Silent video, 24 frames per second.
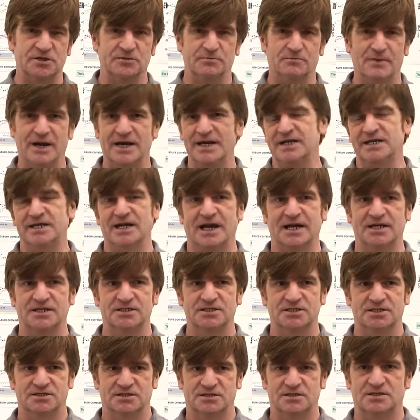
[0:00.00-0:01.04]
you can make
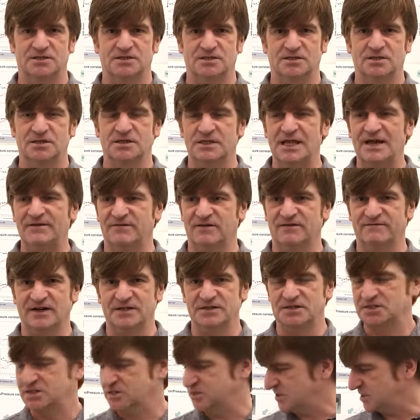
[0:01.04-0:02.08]
at the level of
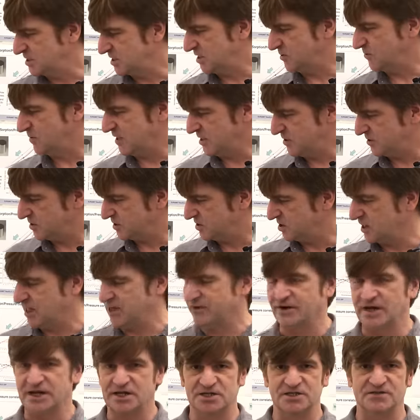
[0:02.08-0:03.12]
uncertainty where you can
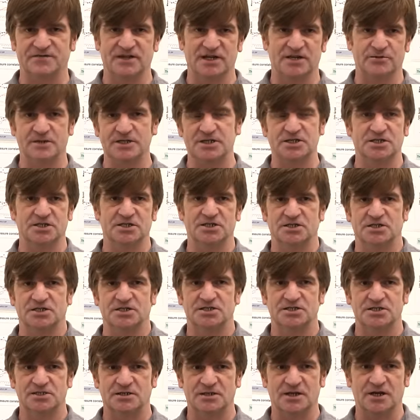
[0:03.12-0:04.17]
generate a sphere which
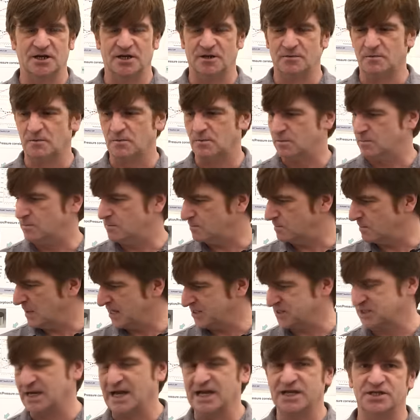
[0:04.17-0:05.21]
is, um,
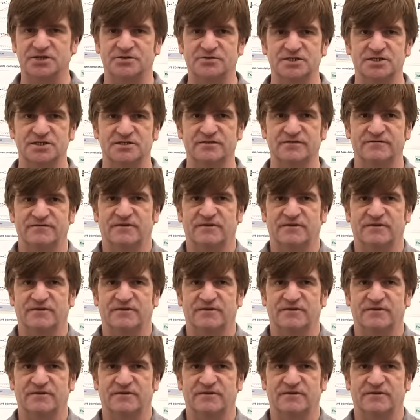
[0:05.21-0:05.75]
has an accuracy